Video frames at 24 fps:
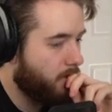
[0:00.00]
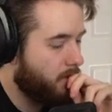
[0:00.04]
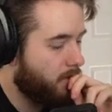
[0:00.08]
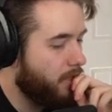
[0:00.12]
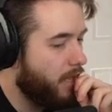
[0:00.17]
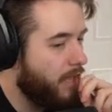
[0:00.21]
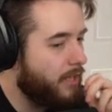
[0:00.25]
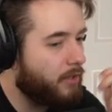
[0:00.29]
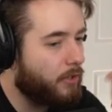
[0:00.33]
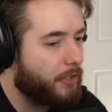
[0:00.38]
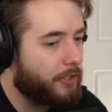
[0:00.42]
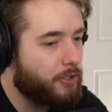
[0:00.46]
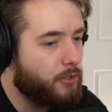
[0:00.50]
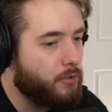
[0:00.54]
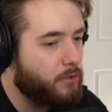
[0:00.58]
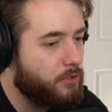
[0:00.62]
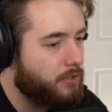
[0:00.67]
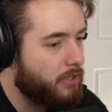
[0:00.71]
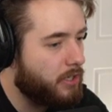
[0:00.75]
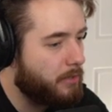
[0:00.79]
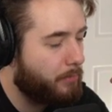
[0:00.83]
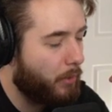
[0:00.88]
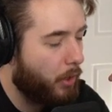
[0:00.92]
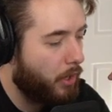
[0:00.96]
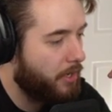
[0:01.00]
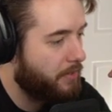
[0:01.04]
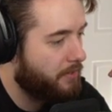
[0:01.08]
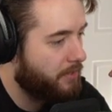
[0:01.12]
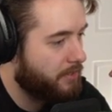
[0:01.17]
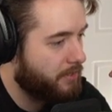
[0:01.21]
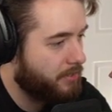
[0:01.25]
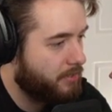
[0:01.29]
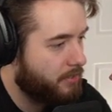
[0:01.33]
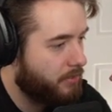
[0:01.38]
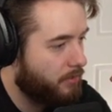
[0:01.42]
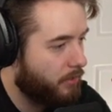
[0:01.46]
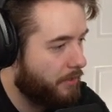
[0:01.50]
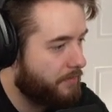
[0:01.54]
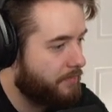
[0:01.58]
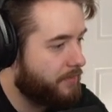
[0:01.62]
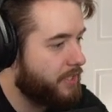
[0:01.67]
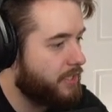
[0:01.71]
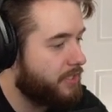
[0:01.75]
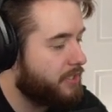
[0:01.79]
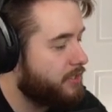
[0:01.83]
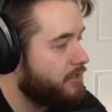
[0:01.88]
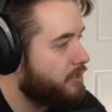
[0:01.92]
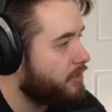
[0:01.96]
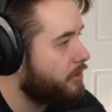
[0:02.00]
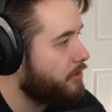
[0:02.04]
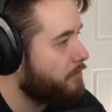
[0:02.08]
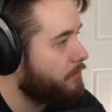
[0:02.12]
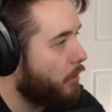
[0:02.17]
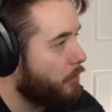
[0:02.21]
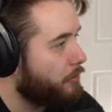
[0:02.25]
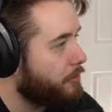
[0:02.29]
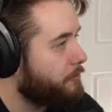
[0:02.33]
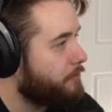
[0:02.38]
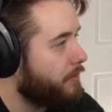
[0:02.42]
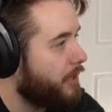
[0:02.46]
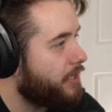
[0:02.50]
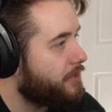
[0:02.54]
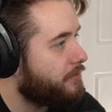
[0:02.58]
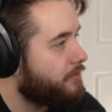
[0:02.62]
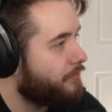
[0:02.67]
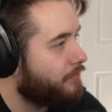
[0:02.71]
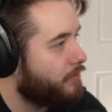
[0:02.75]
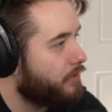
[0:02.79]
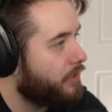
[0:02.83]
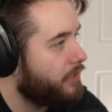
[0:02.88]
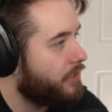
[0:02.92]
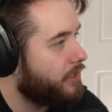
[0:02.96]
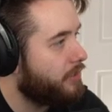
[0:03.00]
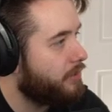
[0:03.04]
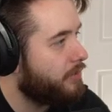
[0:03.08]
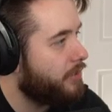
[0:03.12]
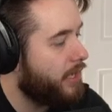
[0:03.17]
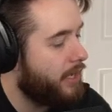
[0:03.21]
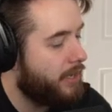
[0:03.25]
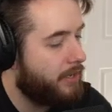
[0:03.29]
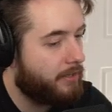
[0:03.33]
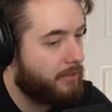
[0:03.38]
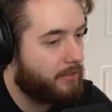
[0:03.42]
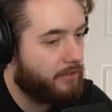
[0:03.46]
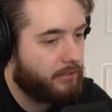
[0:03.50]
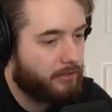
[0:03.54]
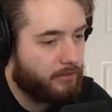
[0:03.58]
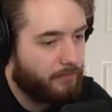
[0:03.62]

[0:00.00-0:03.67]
Yeah, like who's gonna buy this? Like this is the multiplayer is free. That.